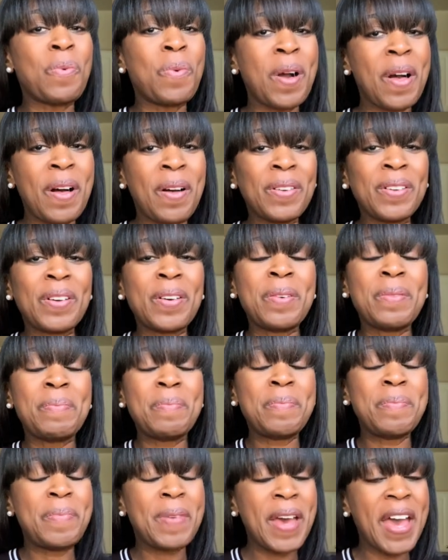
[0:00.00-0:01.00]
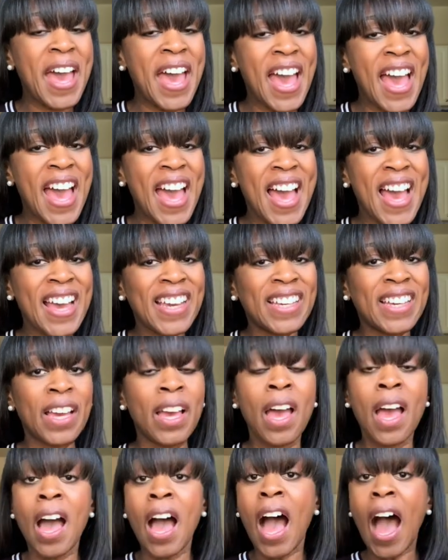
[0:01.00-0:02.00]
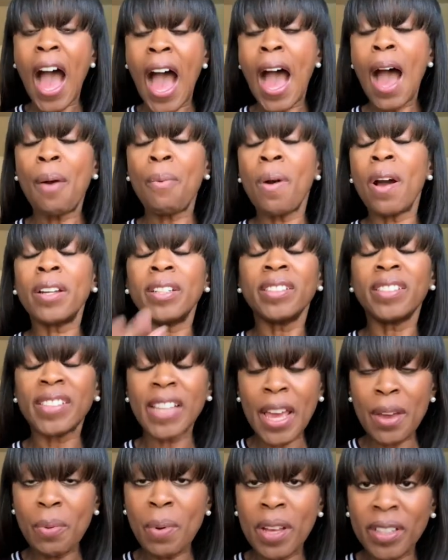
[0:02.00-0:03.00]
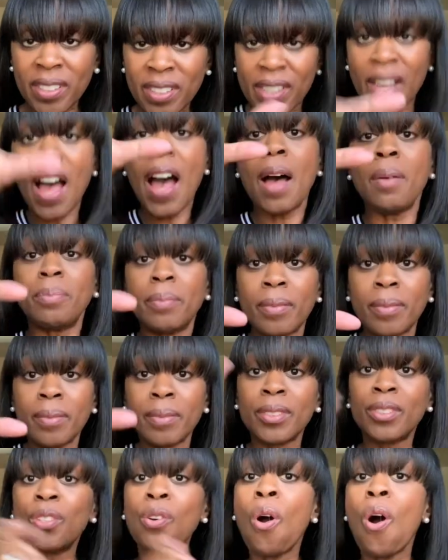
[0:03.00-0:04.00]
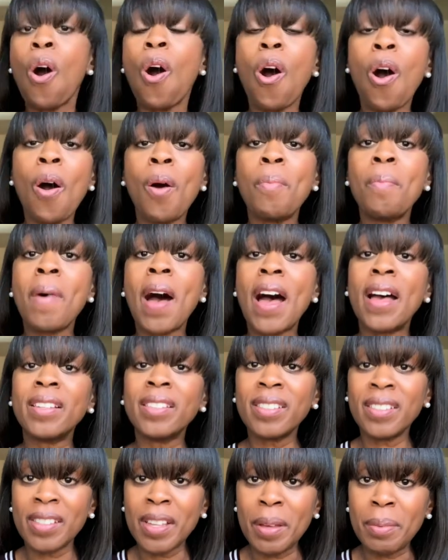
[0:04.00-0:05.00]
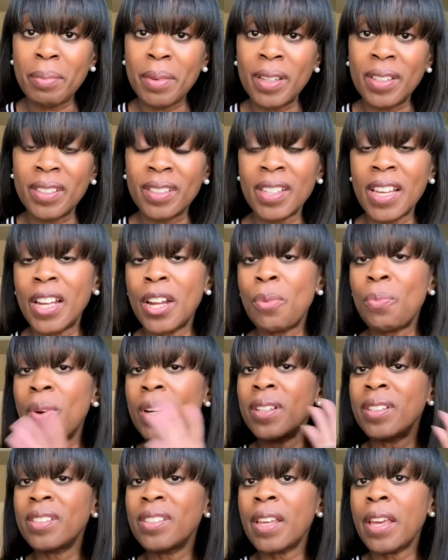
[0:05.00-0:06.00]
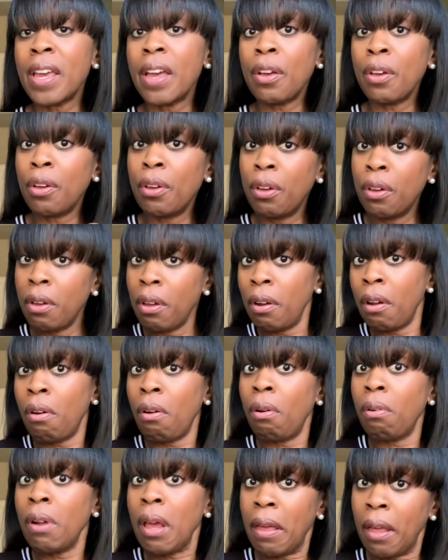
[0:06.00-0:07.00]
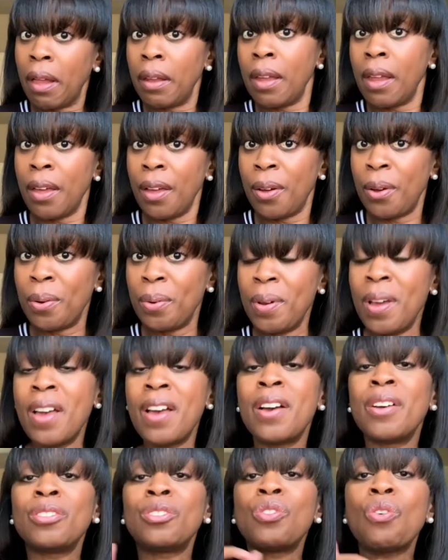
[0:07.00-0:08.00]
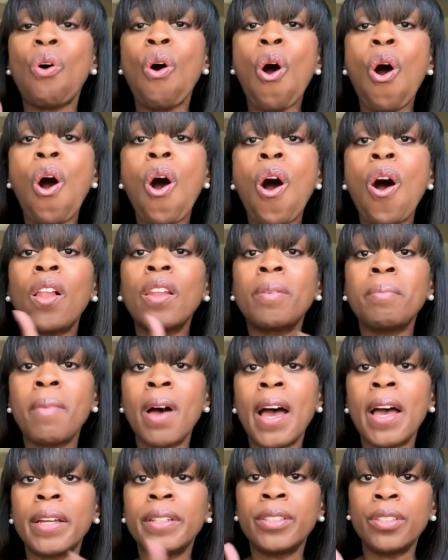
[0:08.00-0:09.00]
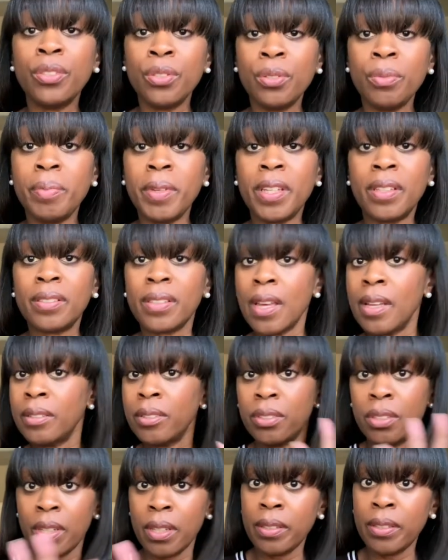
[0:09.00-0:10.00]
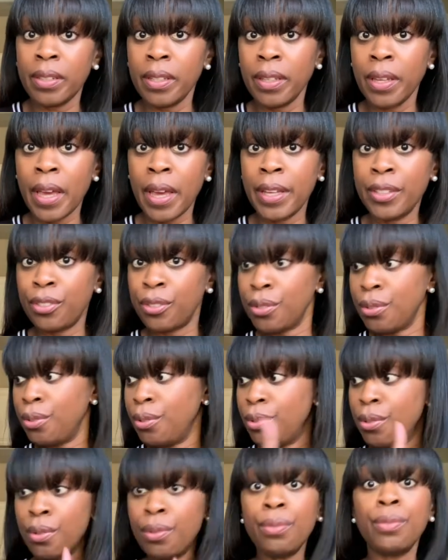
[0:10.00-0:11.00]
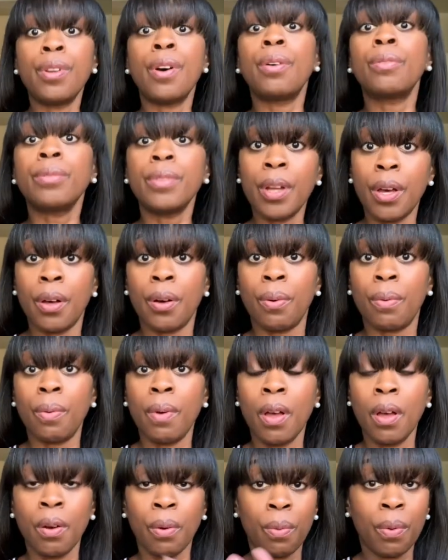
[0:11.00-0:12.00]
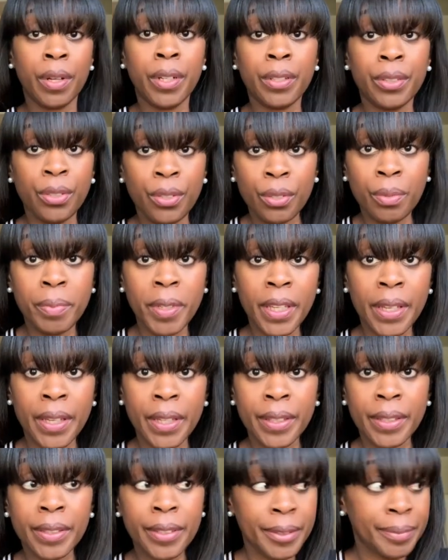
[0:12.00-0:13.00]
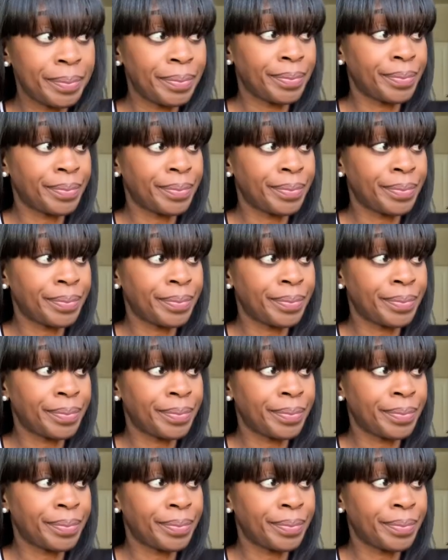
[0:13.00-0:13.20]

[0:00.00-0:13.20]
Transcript: welcome back. I wanna say what's up to all my subbies and I wanna say a good old hello to all of my newbies. And just in case you don't know what a newbie is,